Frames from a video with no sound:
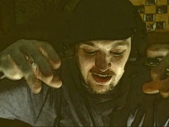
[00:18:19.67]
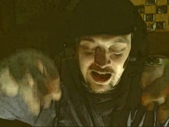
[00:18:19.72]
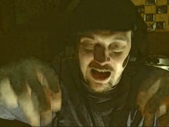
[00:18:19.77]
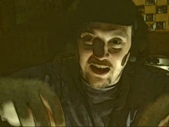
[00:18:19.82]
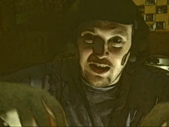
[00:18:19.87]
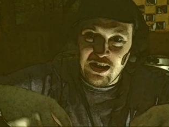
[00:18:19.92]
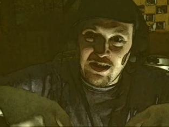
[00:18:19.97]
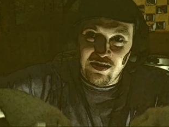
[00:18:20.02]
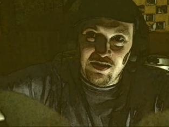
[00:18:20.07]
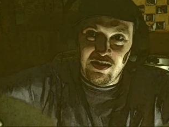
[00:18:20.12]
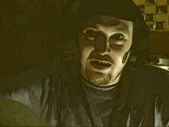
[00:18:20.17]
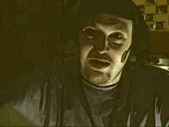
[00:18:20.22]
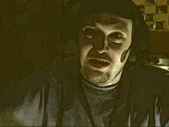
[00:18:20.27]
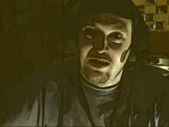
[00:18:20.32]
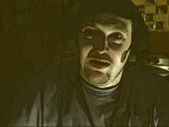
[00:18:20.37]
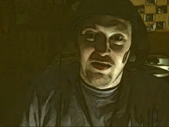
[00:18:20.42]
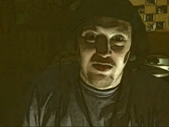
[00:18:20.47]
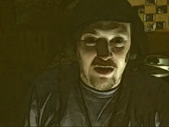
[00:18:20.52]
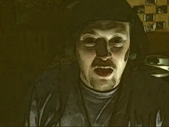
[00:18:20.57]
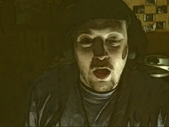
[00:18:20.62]
and he
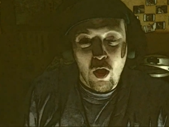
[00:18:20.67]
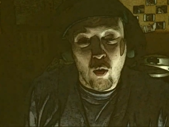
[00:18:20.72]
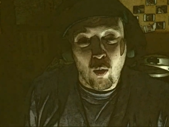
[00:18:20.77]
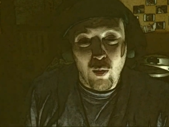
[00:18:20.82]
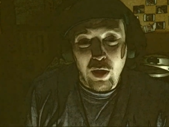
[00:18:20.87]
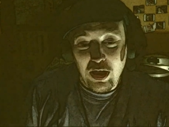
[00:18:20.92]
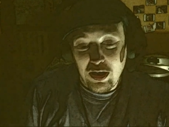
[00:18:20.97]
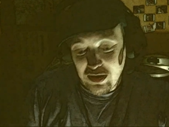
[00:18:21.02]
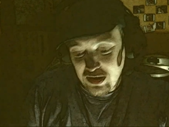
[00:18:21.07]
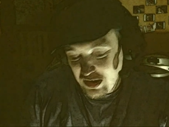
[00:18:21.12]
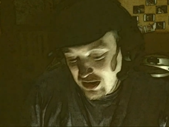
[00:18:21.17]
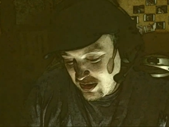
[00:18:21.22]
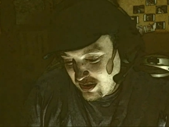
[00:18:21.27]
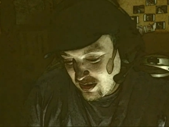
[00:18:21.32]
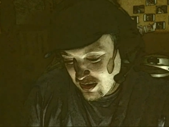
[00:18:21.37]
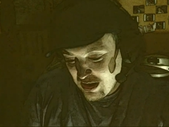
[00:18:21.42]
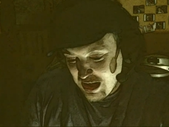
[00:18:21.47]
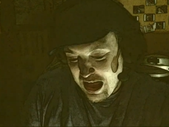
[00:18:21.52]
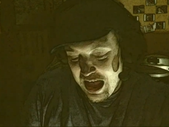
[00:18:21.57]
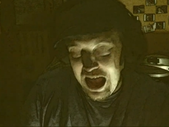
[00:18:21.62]
sees Wendy
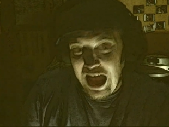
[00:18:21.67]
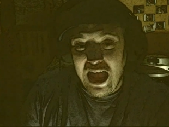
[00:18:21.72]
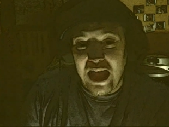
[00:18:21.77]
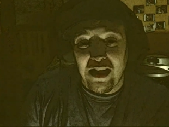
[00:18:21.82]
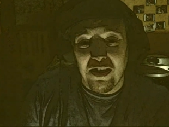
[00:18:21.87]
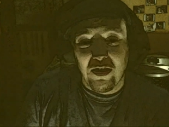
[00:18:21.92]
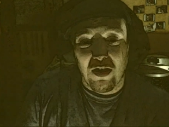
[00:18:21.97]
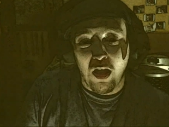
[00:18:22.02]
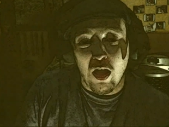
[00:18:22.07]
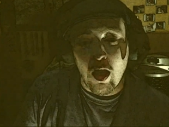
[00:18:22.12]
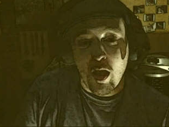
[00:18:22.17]
and